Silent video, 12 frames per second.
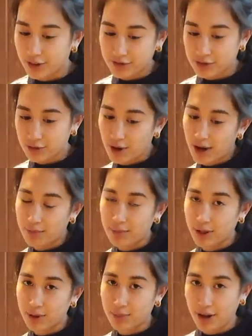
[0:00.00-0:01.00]
only have to wrap
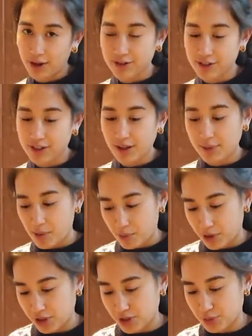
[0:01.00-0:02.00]
my parents and my brother's